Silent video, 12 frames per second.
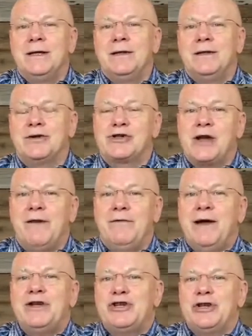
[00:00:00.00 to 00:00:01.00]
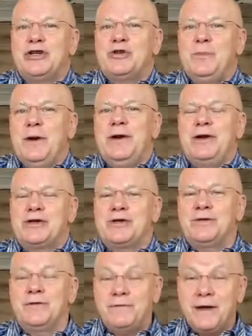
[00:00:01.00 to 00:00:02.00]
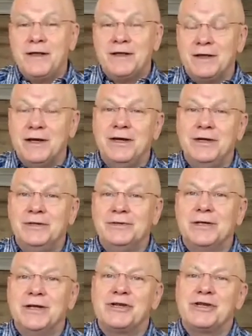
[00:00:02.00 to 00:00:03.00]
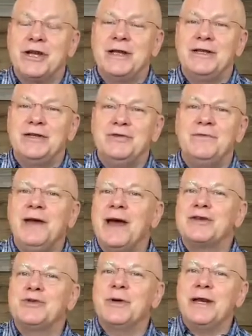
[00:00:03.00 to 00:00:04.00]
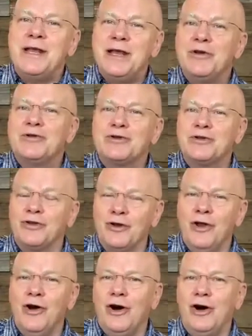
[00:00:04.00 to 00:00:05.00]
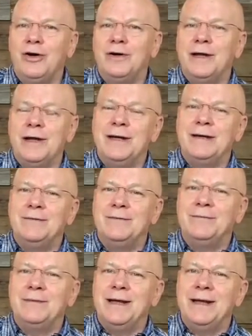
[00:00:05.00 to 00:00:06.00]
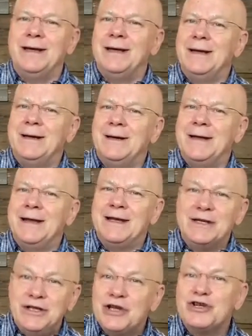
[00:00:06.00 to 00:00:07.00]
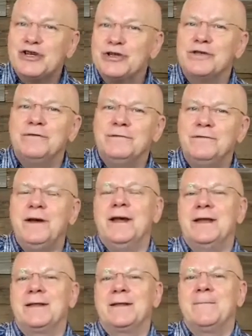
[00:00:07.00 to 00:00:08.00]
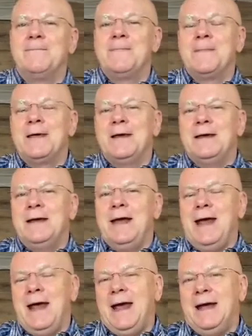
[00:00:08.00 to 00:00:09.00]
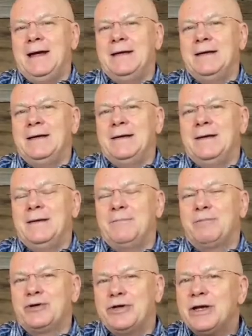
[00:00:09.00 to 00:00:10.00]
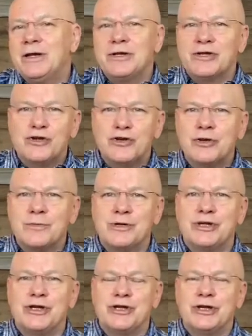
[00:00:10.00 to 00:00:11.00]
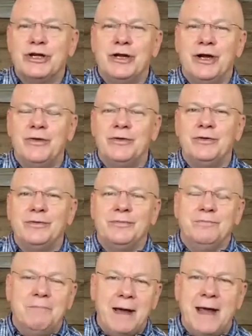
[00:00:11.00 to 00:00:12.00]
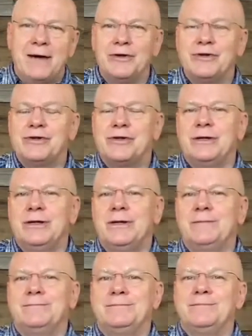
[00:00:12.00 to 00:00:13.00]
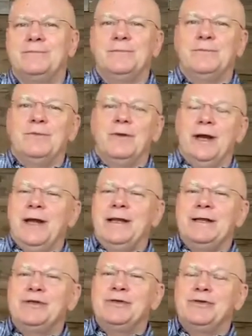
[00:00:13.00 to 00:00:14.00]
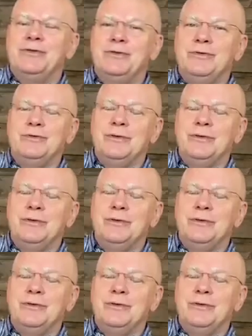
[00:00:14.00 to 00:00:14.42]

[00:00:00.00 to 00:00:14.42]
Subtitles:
their salvation experience through faith alone and saying that you've got to adhere to the law in addition to faith. And particularly in circumcision and other manners relating to